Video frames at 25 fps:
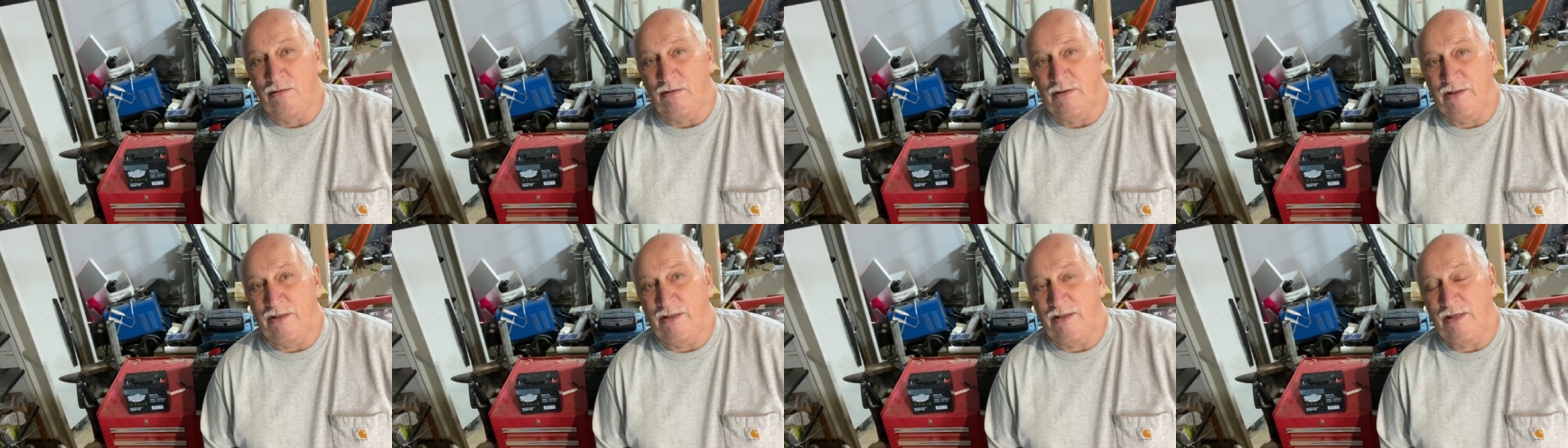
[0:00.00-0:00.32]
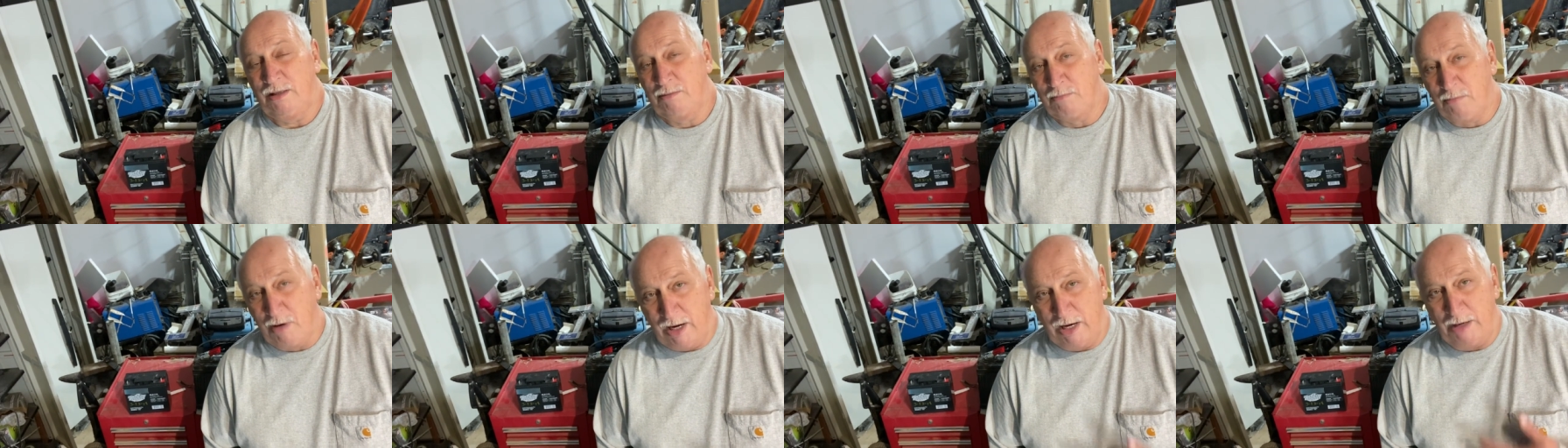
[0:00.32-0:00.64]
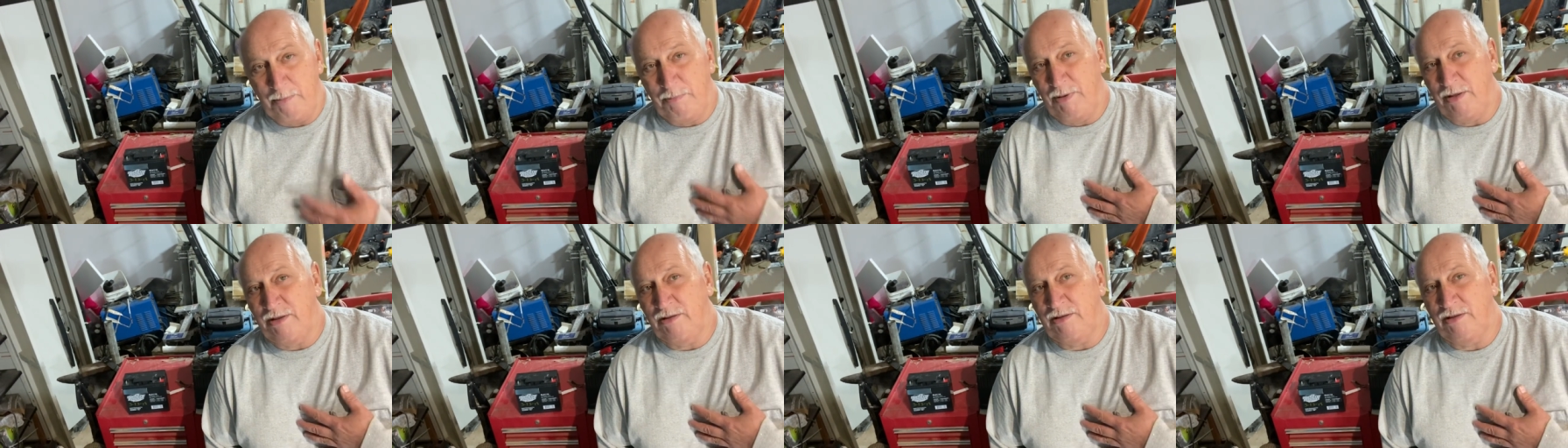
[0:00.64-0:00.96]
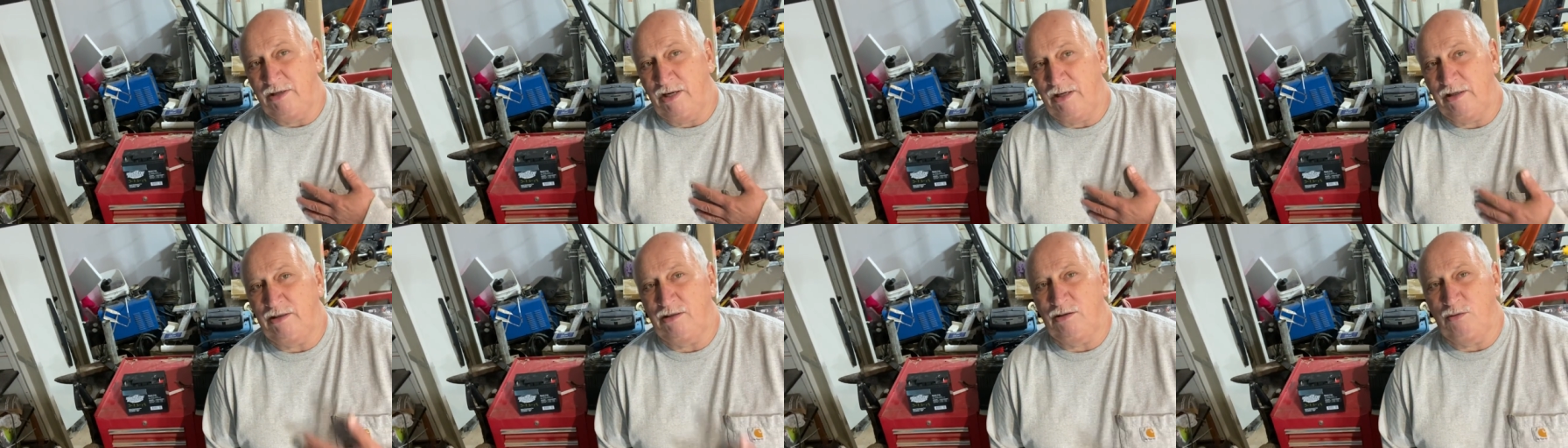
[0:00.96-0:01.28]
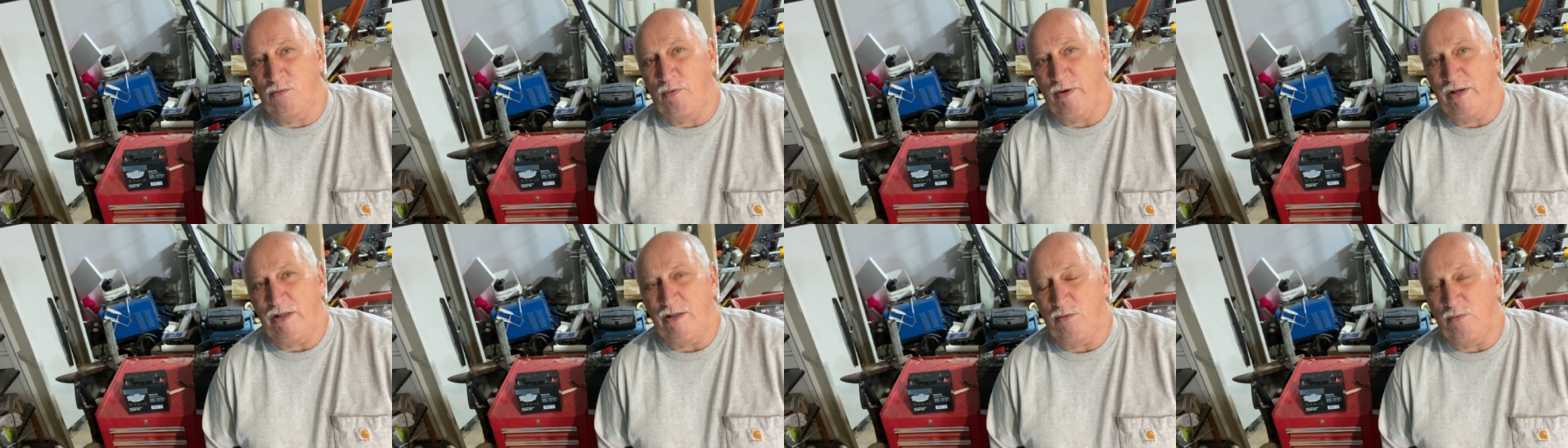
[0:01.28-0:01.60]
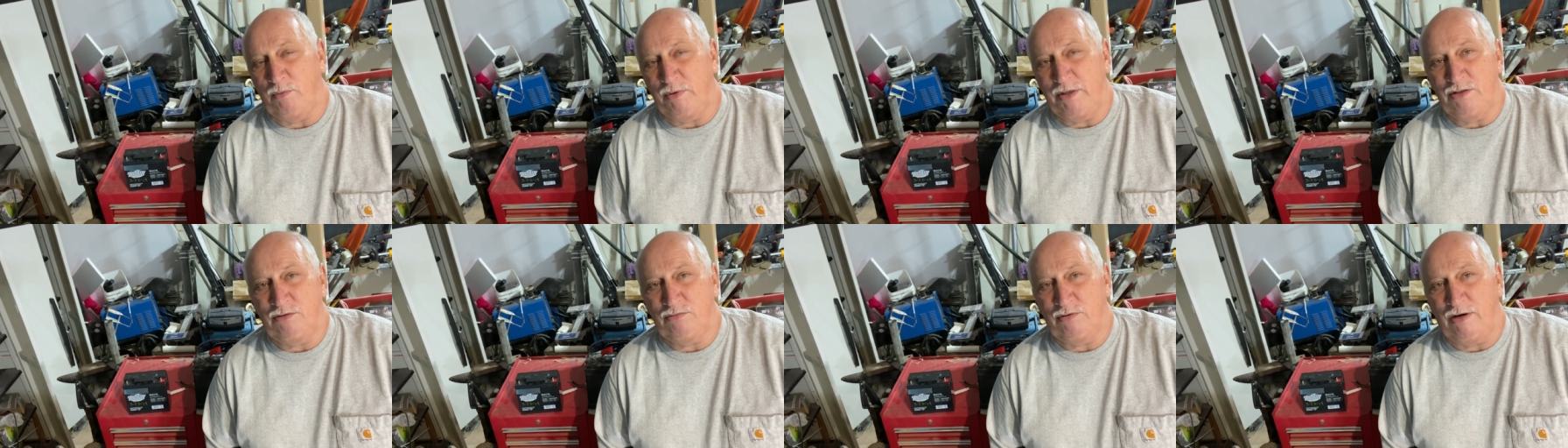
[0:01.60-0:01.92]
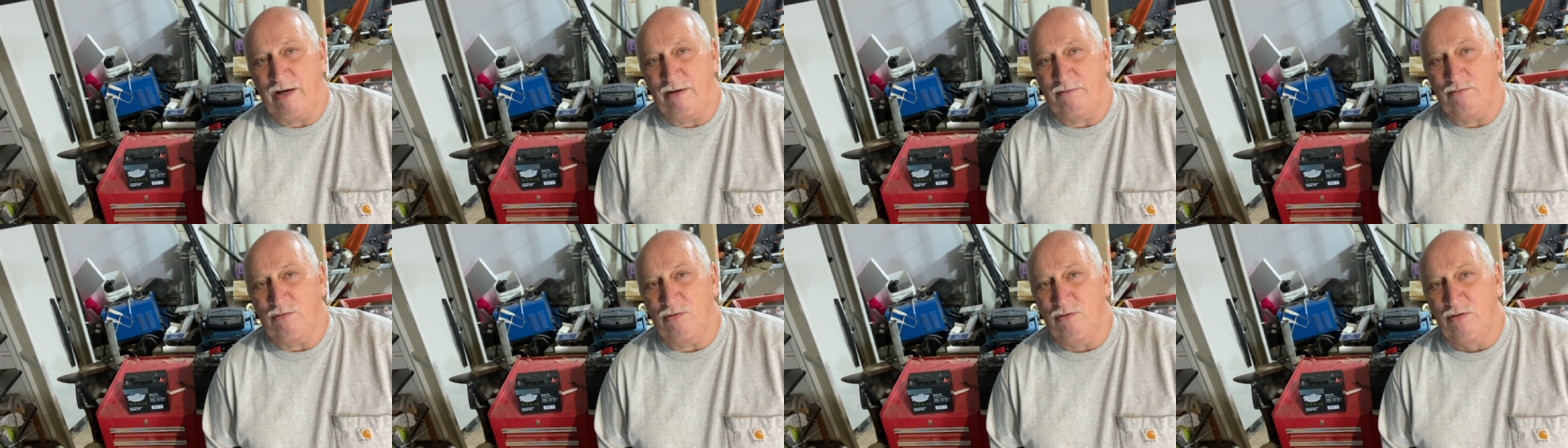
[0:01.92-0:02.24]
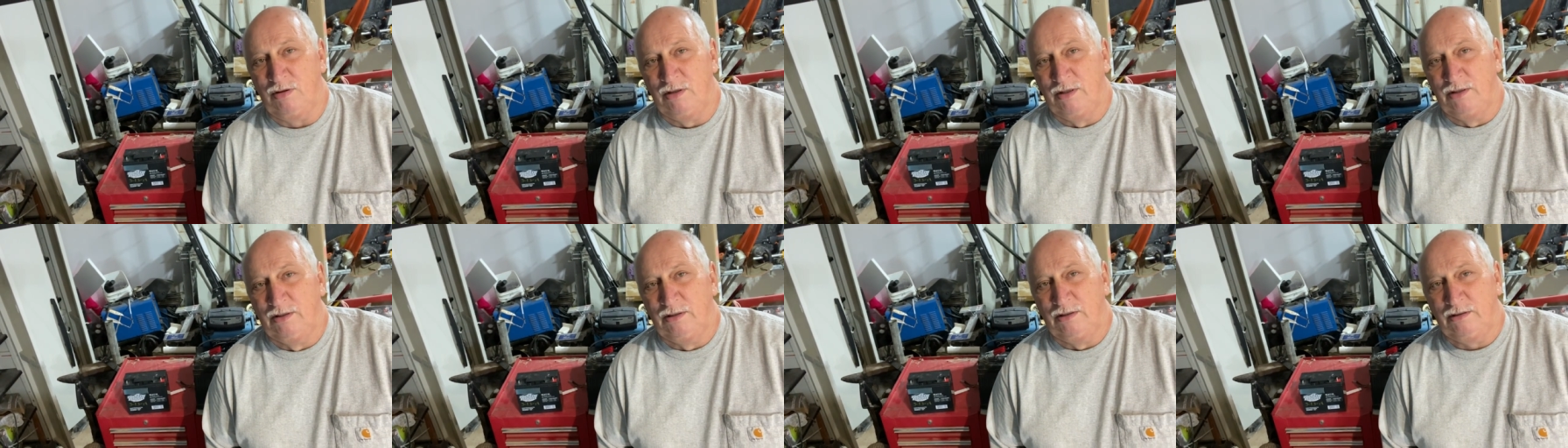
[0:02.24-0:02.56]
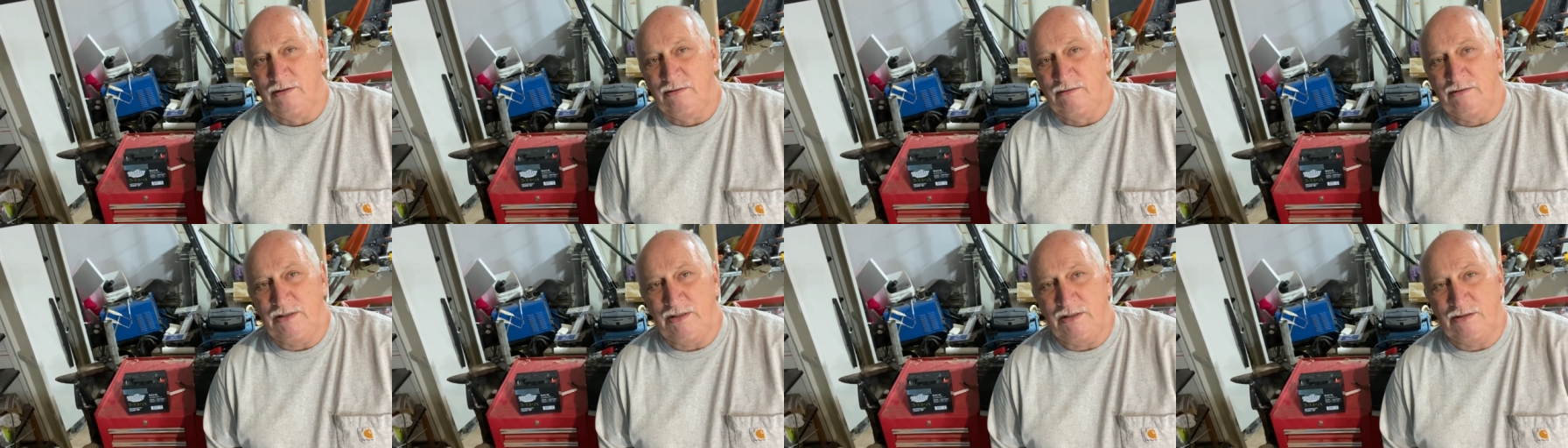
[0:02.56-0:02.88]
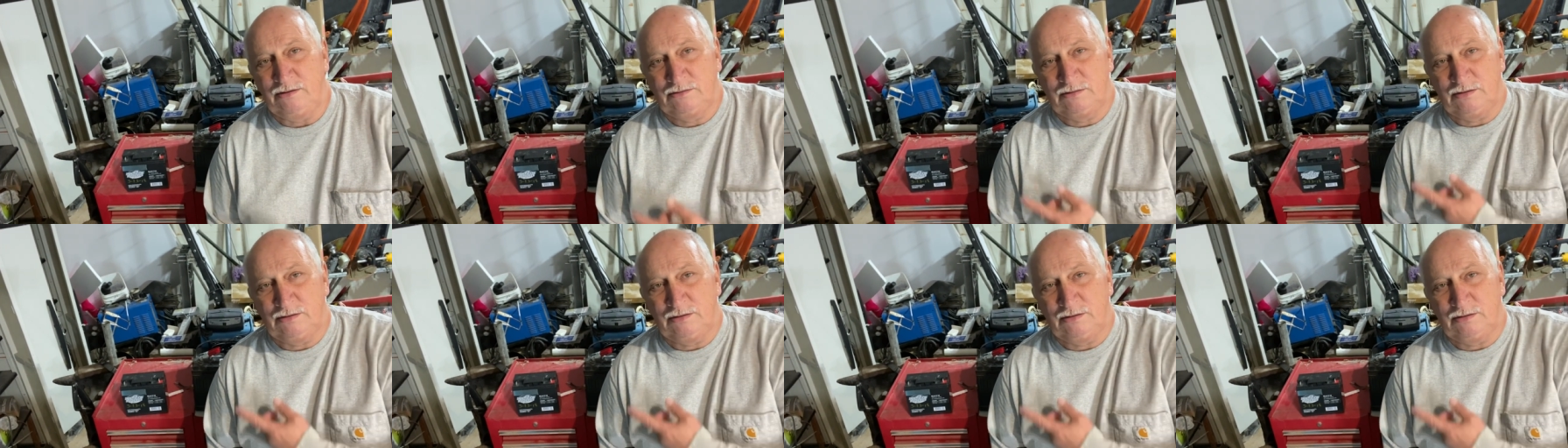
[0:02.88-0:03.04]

in my opinion, and in the way that we travel. These